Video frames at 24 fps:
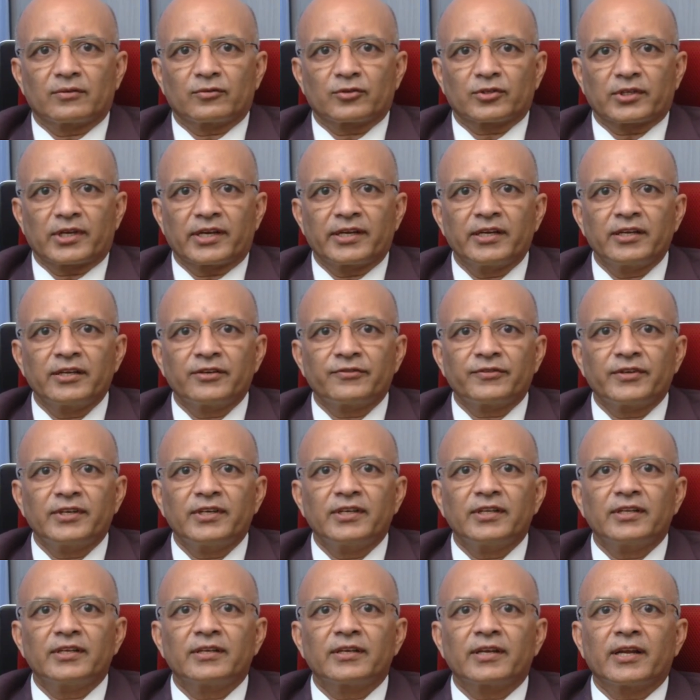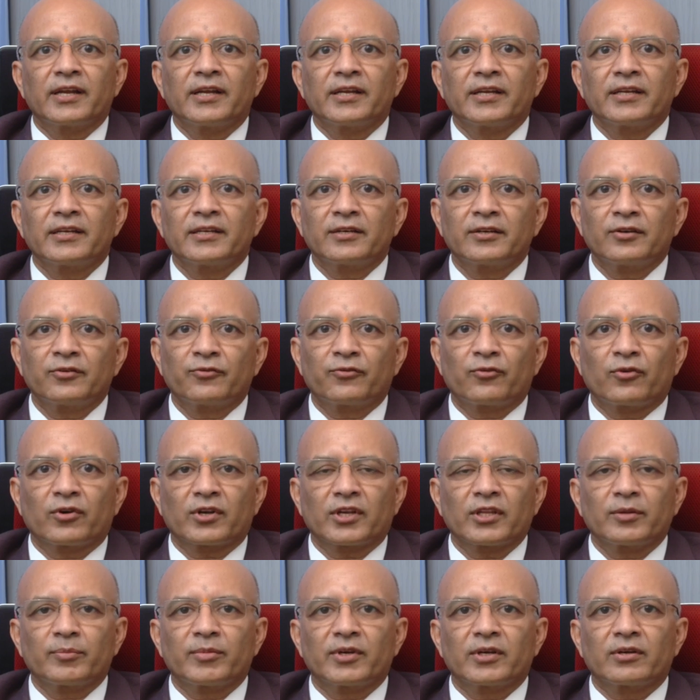identified in
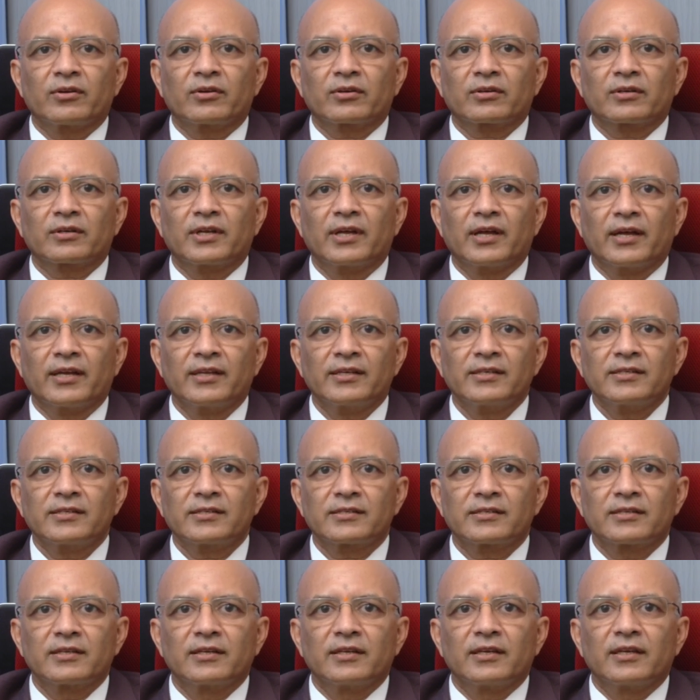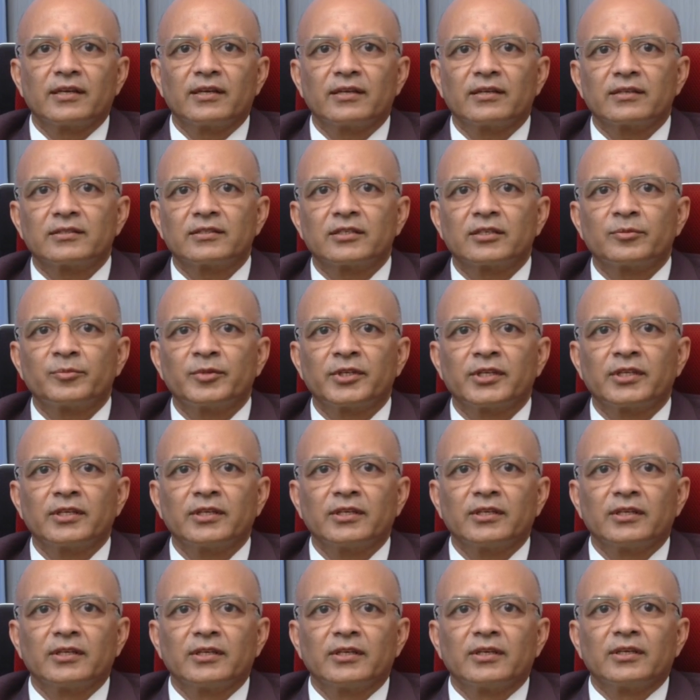1940 by Dr. Heinz in Germany,
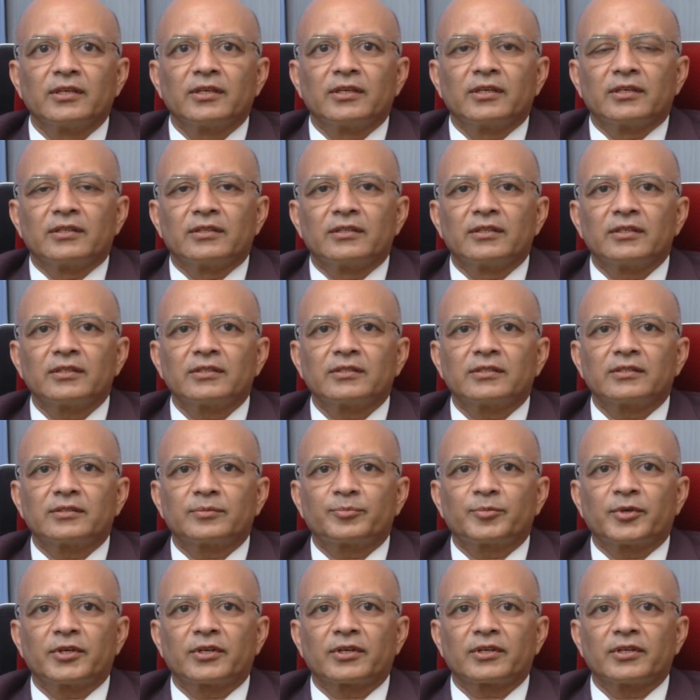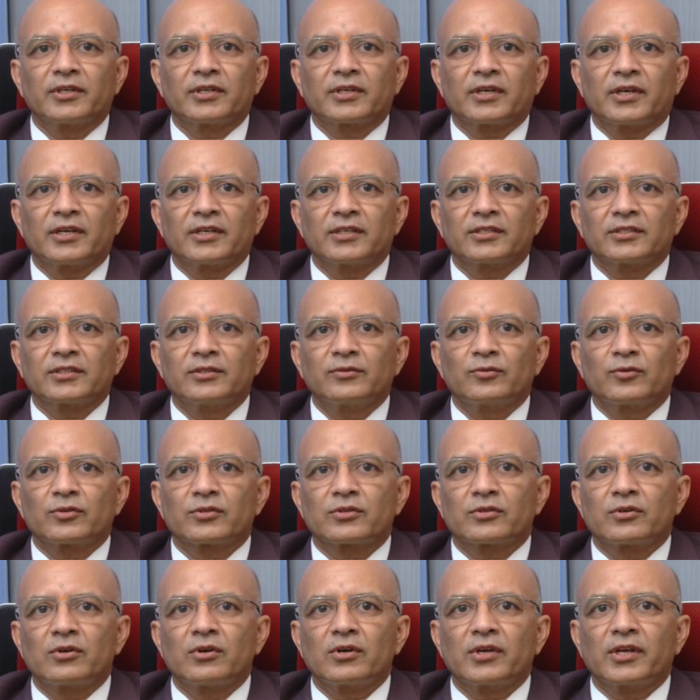this particular condition was
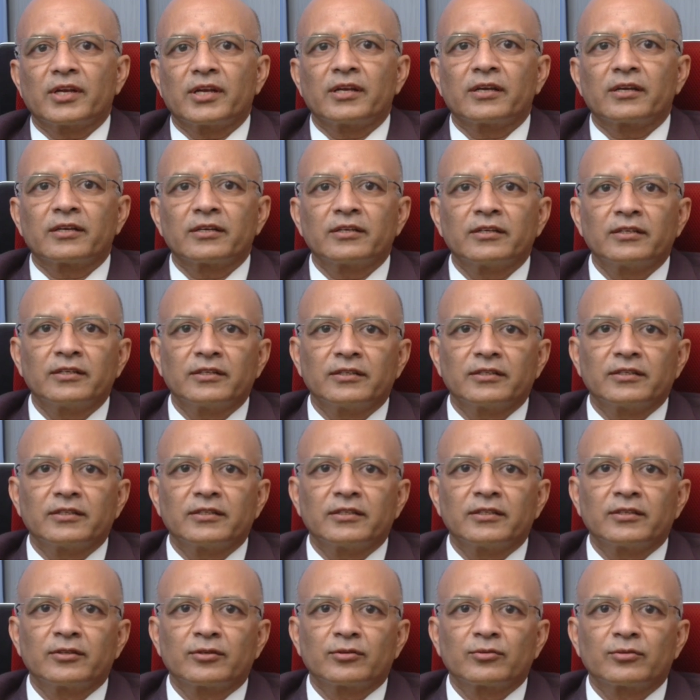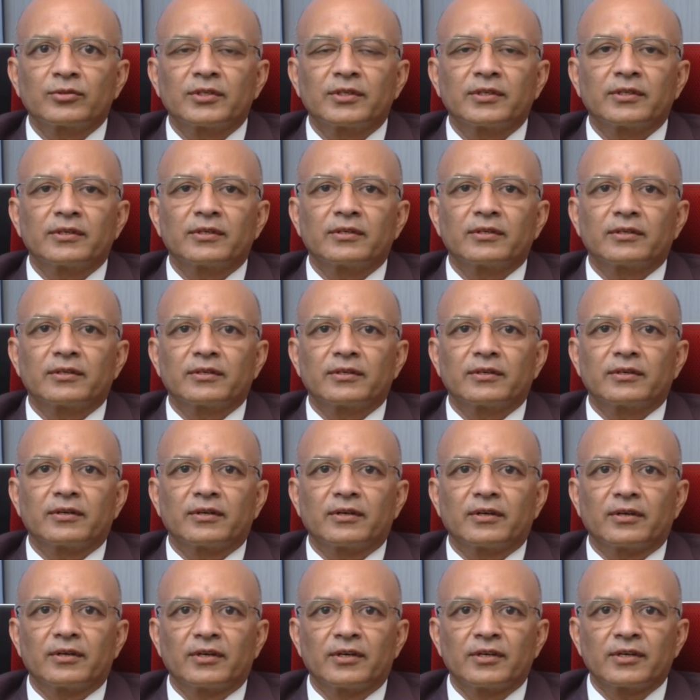not entered into the
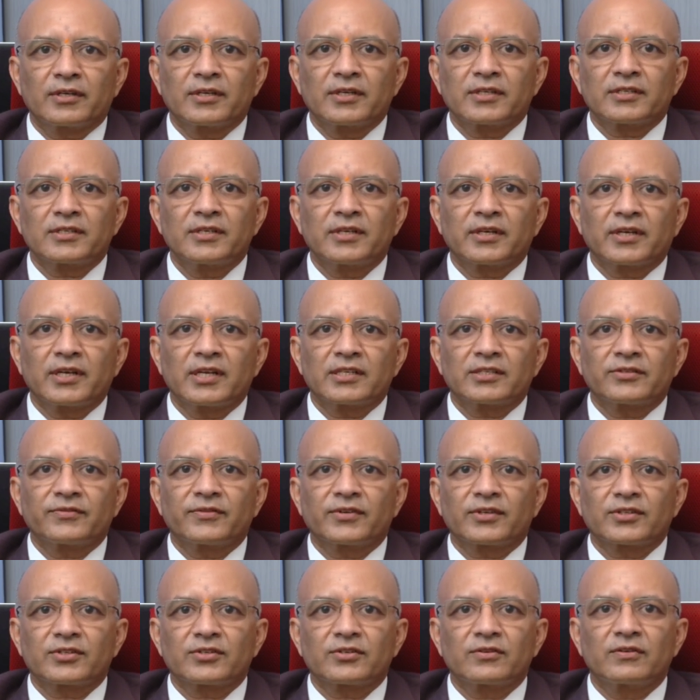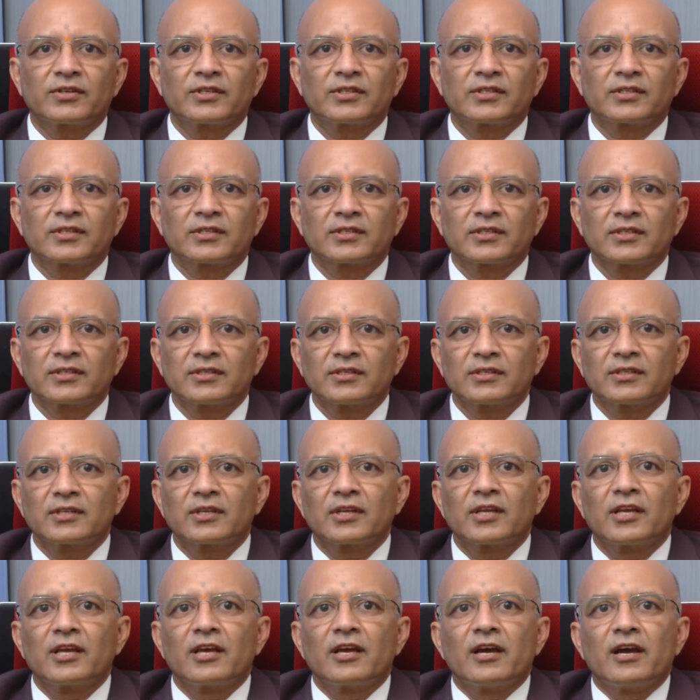International Classification of Diseases
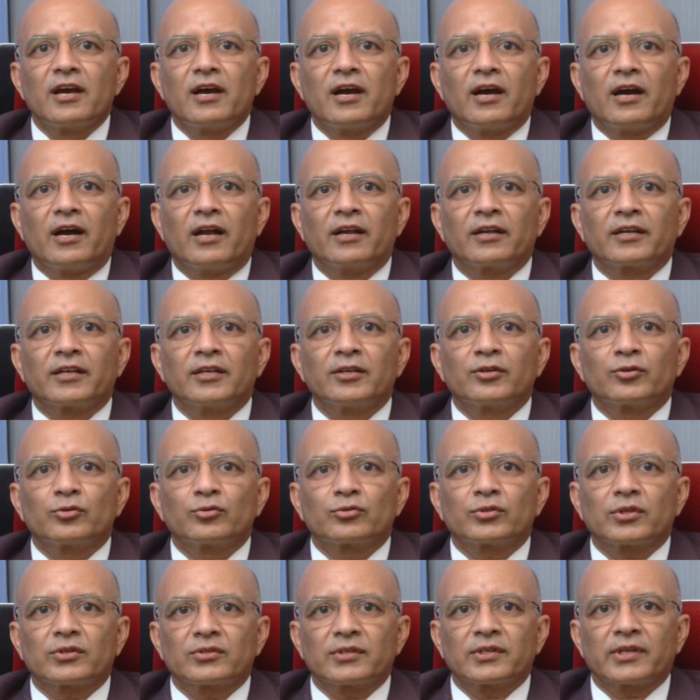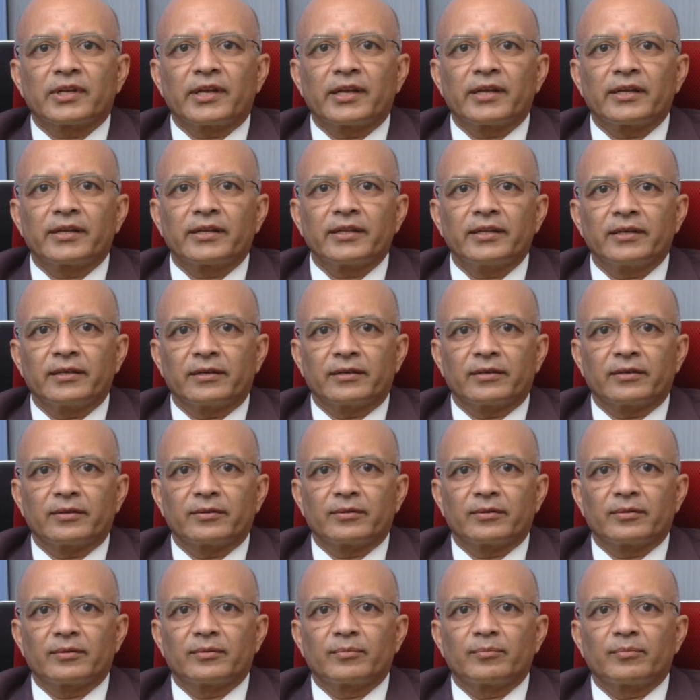until 2019
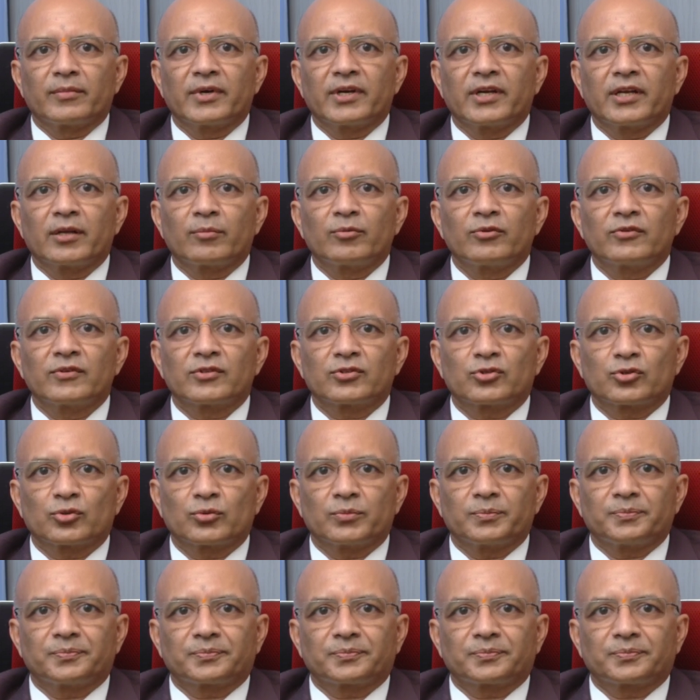by WHO,